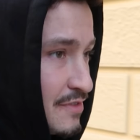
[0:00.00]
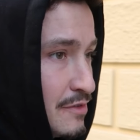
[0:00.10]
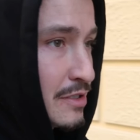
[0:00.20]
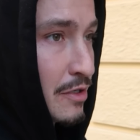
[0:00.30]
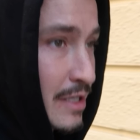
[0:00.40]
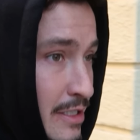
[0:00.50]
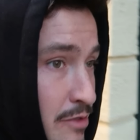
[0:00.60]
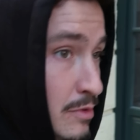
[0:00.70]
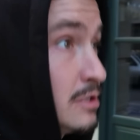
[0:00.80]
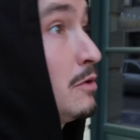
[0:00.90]
feeling all that
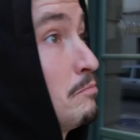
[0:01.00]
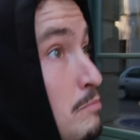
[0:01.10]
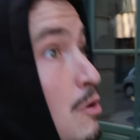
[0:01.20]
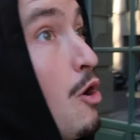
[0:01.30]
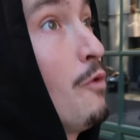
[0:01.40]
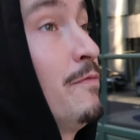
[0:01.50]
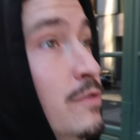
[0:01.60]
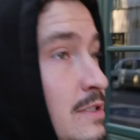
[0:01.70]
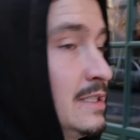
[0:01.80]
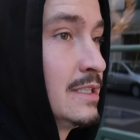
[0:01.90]
good, which
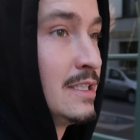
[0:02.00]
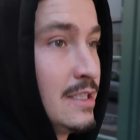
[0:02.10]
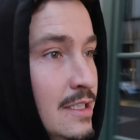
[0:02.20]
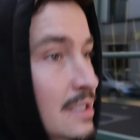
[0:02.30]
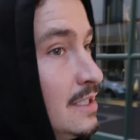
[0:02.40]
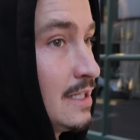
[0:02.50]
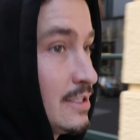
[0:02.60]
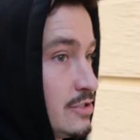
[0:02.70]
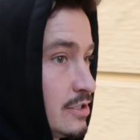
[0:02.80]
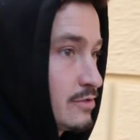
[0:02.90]
hopefully
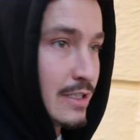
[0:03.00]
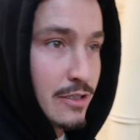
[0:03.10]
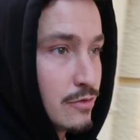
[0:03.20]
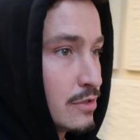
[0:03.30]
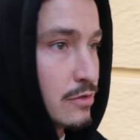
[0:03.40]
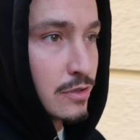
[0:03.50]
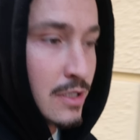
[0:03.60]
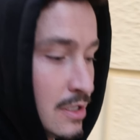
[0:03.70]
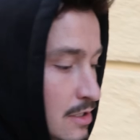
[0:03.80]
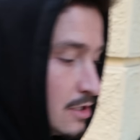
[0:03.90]
it's just like a little
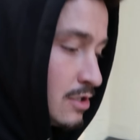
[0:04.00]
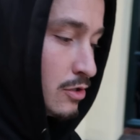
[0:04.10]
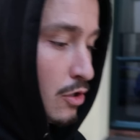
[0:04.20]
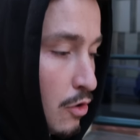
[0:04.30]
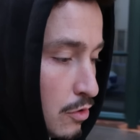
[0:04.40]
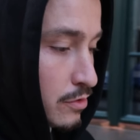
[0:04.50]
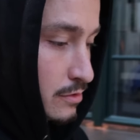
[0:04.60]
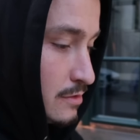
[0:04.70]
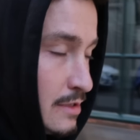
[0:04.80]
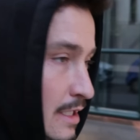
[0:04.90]
colder,
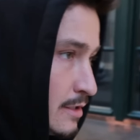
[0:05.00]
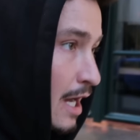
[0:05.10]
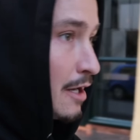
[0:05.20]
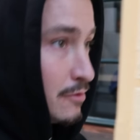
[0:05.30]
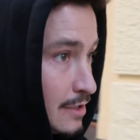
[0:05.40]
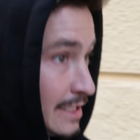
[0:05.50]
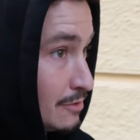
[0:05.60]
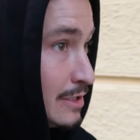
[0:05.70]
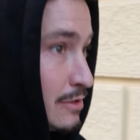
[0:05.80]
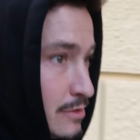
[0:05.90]
not like a
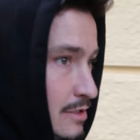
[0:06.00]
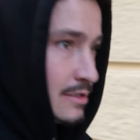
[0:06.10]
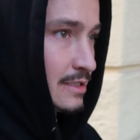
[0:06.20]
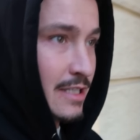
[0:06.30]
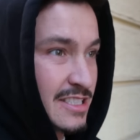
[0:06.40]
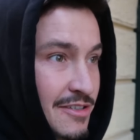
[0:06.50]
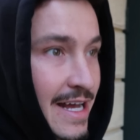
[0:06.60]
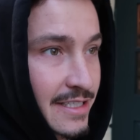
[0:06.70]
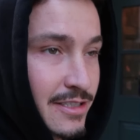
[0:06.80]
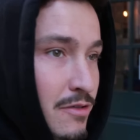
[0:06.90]
little, it doesn't
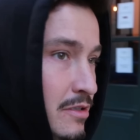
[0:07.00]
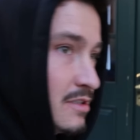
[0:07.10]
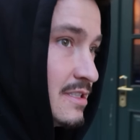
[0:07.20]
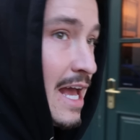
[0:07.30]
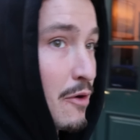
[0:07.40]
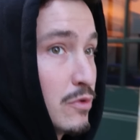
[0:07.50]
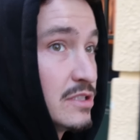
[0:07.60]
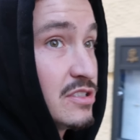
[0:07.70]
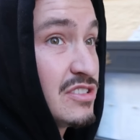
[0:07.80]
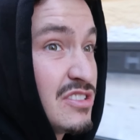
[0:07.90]
last all, because that
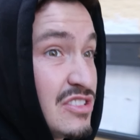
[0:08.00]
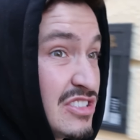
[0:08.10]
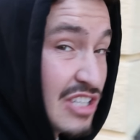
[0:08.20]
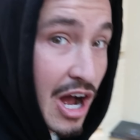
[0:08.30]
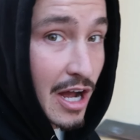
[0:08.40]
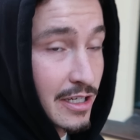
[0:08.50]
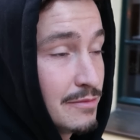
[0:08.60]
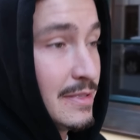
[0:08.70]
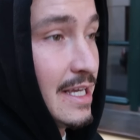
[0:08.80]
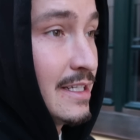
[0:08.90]
would suck,
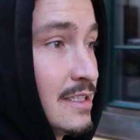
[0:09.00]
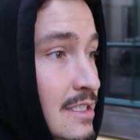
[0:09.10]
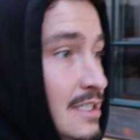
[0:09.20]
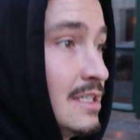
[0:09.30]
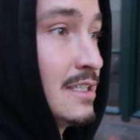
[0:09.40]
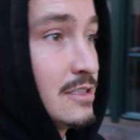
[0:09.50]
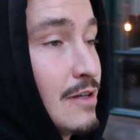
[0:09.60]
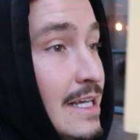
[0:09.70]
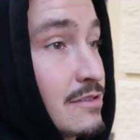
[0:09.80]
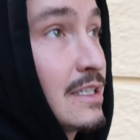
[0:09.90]
man. So
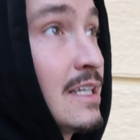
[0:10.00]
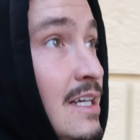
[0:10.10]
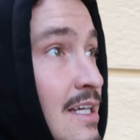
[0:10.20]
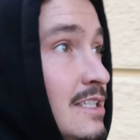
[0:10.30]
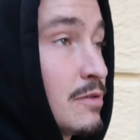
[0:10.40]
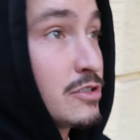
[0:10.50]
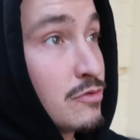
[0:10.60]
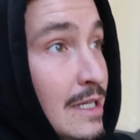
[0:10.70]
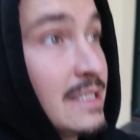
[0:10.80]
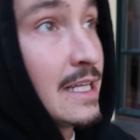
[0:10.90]
that's like, it's supposed to
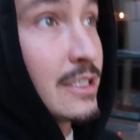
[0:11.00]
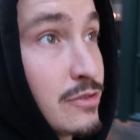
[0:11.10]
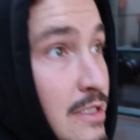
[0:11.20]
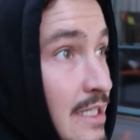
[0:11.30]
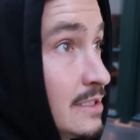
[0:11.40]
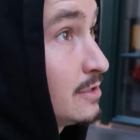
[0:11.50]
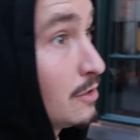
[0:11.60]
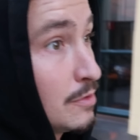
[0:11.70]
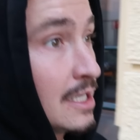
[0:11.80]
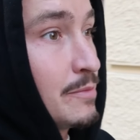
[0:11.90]
rain the next 3 days,
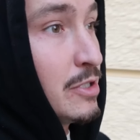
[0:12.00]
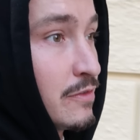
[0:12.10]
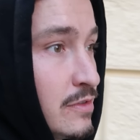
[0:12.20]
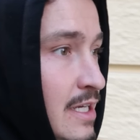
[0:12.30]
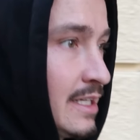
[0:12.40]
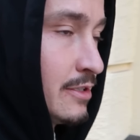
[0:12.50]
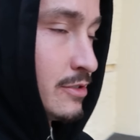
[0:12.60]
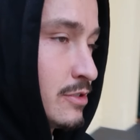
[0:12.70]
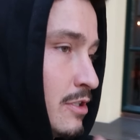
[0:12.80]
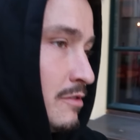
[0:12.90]
so we got a beautiful day here.
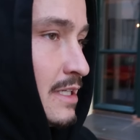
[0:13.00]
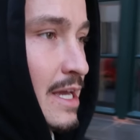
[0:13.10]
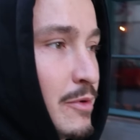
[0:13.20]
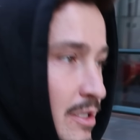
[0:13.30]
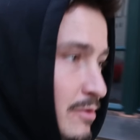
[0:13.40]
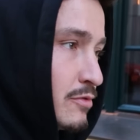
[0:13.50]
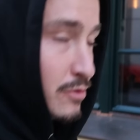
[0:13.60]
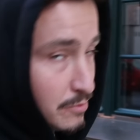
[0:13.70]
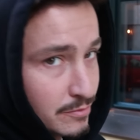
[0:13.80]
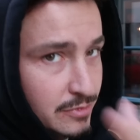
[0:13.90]
She's currently gambling up in the
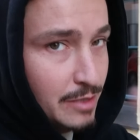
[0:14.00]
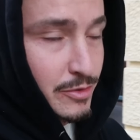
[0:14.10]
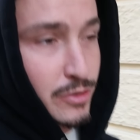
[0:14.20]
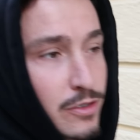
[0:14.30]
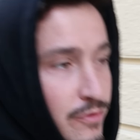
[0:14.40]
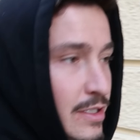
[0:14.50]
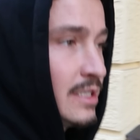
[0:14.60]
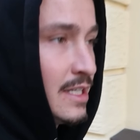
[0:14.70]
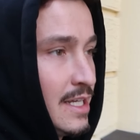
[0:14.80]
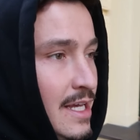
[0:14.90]
room, girlfriend.